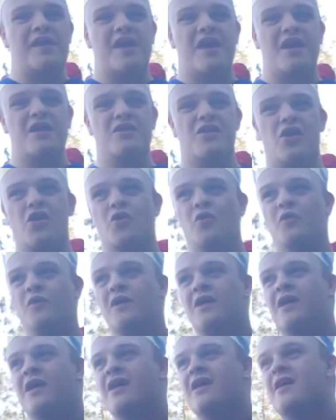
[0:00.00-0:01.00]
can do
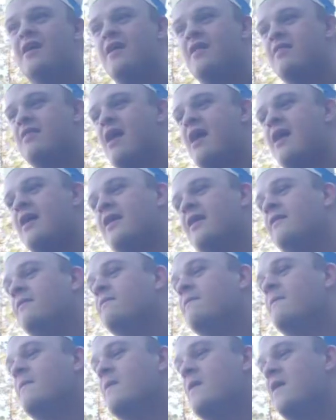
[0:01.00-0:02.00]
is that
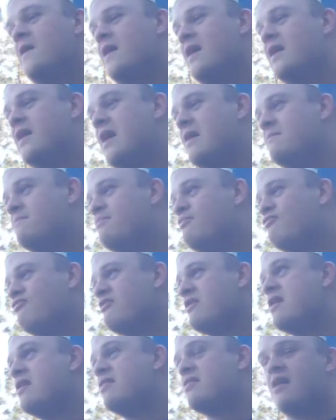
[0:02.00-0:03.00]
it can
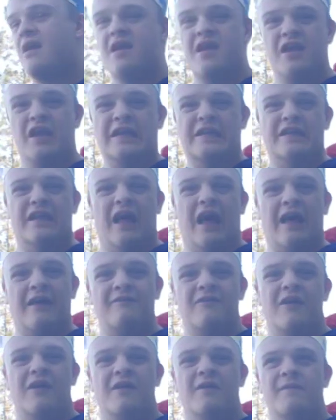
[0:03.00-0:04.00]
breathe in
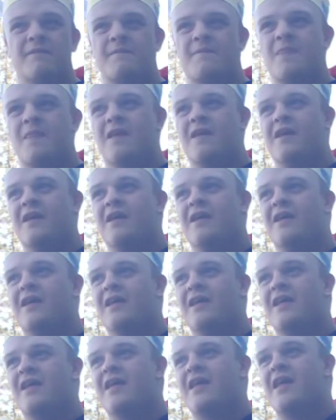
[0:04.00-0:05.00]
lava,
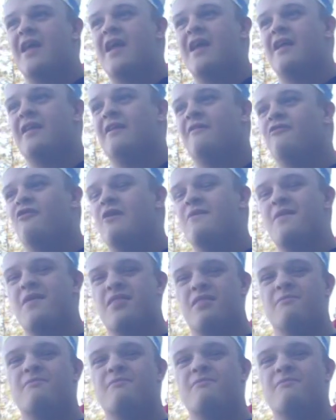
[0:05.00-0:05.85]
and from its